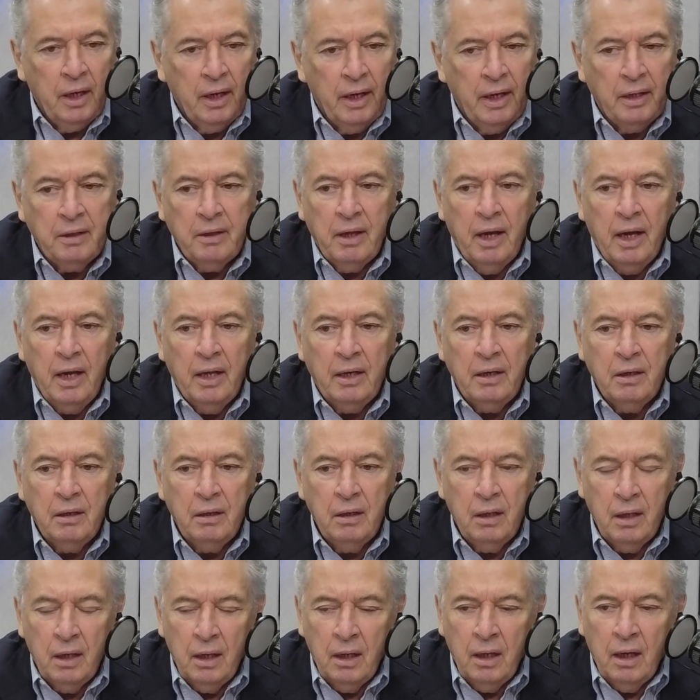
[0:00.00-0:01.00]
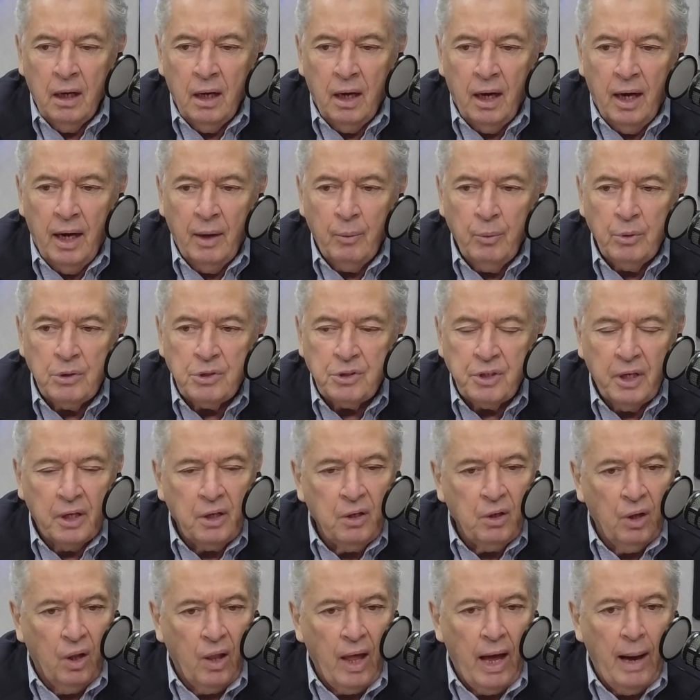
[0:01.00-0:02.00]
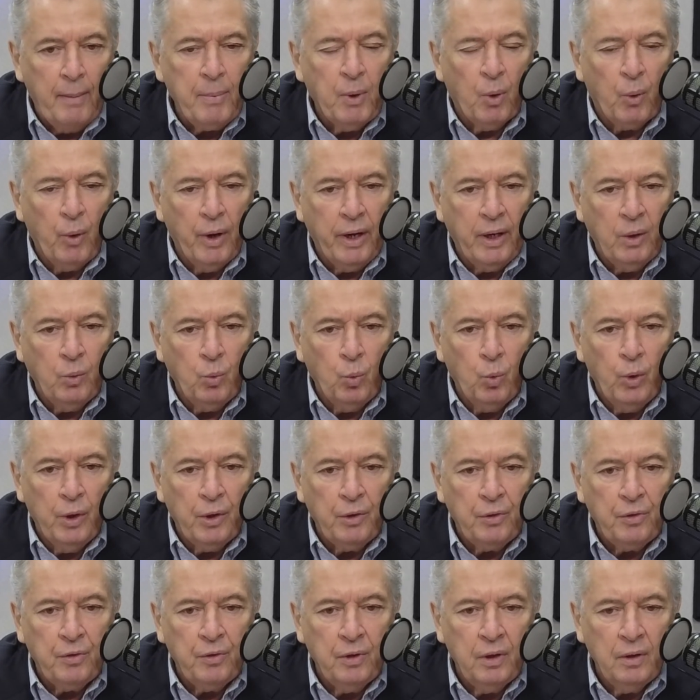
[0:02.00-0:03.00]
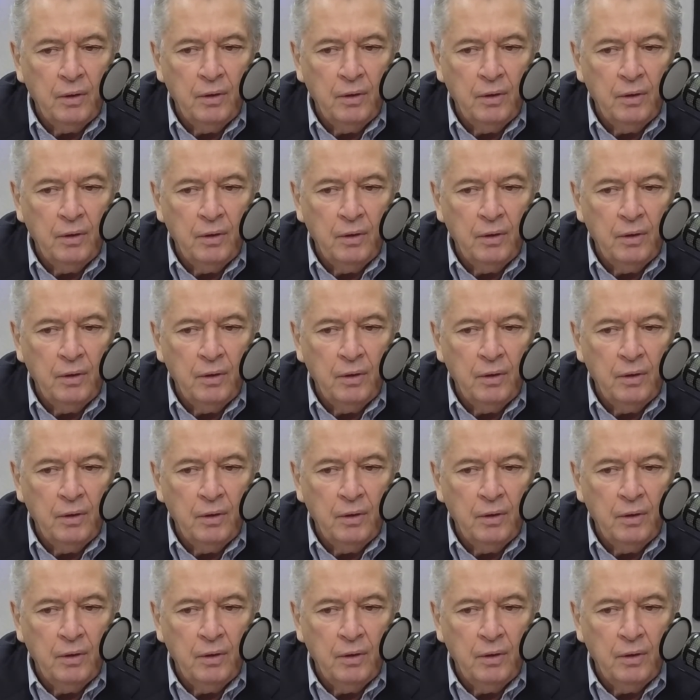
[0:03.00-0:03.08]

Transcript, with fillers: and and I would say collaborate with